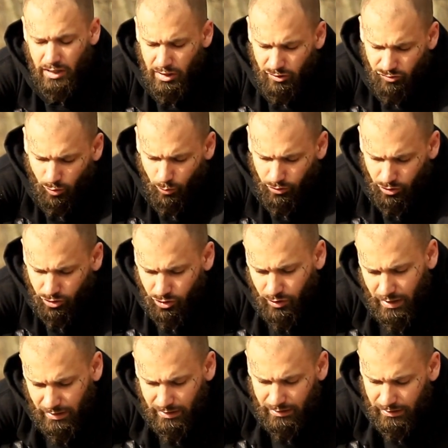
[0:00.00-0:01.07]
so when you're
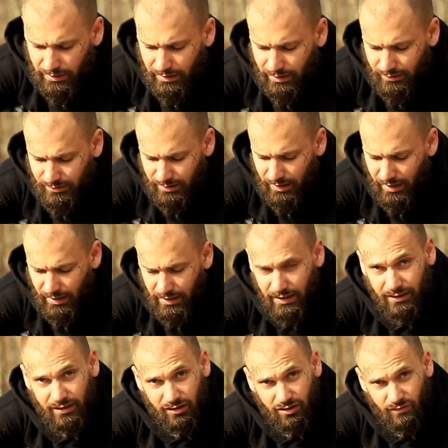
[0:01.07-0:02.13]
cranking it in tight,
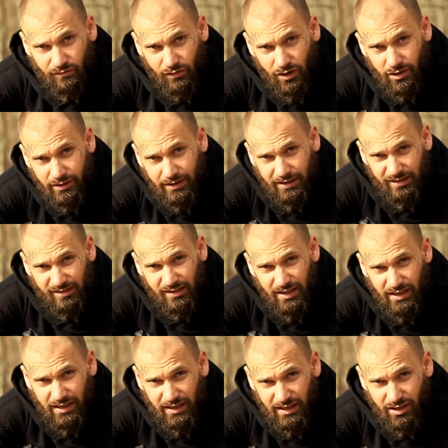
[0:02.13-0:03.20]
it doesn't feel like it's
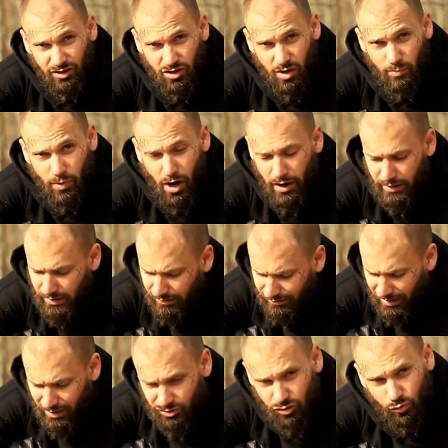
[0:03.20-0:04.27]
digging into your body. It's
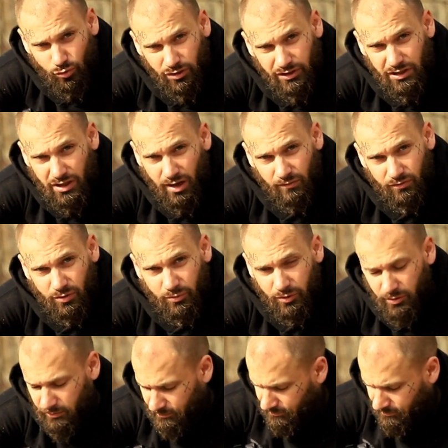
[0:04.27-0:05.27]
actually really comfortable.